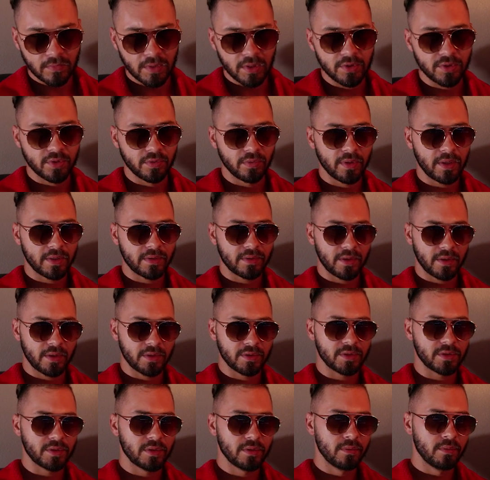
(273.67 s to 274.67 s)
you do it like
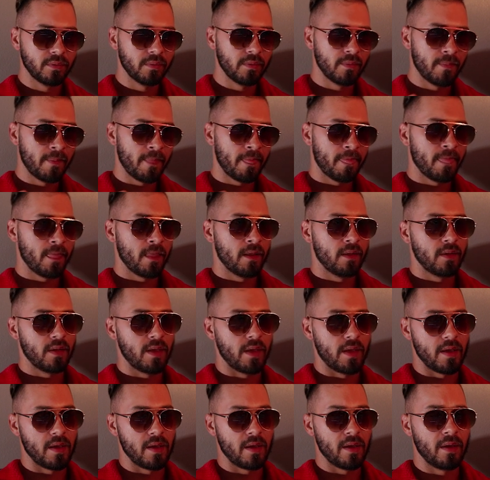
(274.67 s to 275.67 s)
this
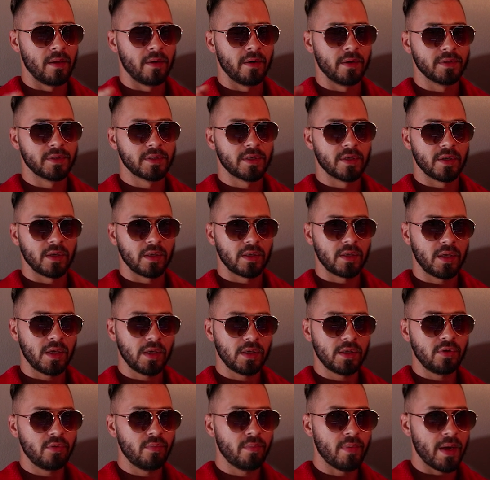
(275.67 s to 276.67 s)
and it's gonna
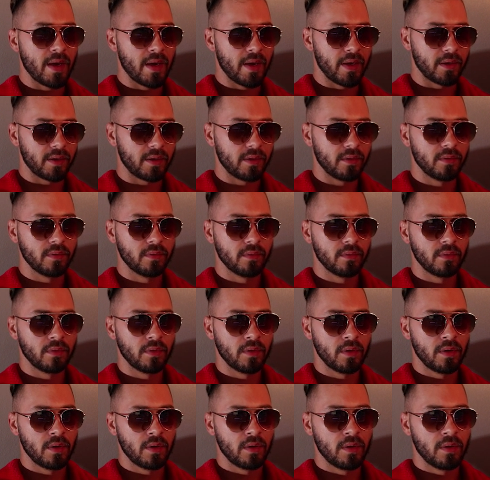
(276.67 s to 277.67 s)
kick you back
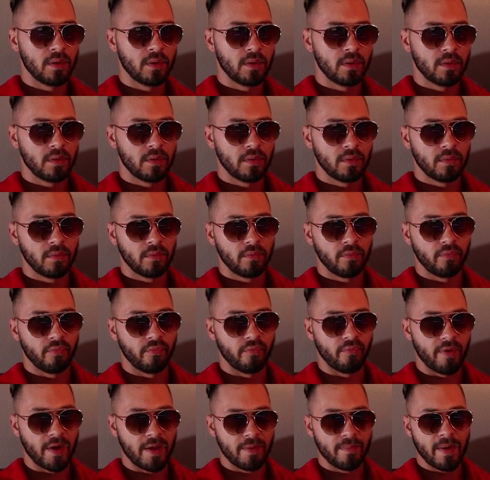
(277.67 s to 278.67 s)

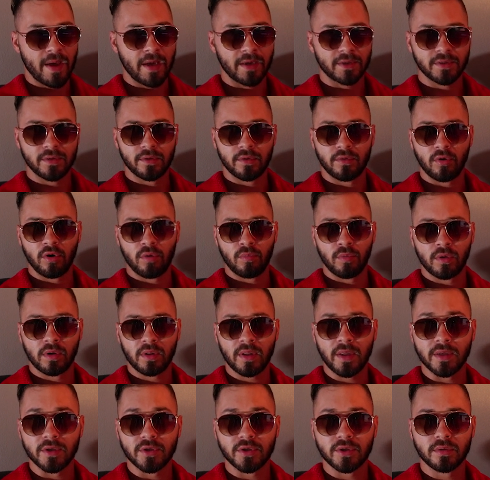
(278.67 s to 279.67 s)
right back to the normal
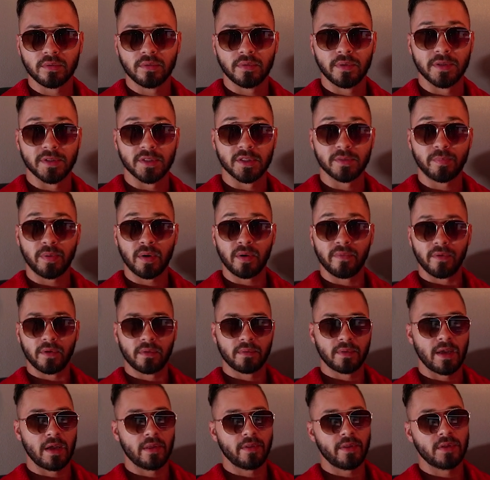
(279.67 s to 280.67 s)
glitch. And this is
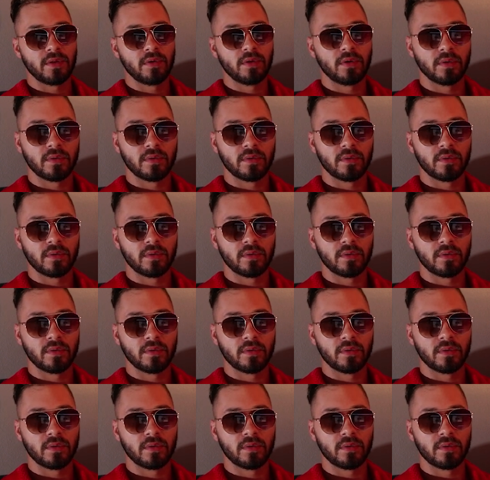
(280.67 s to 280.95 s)
perfect. Now you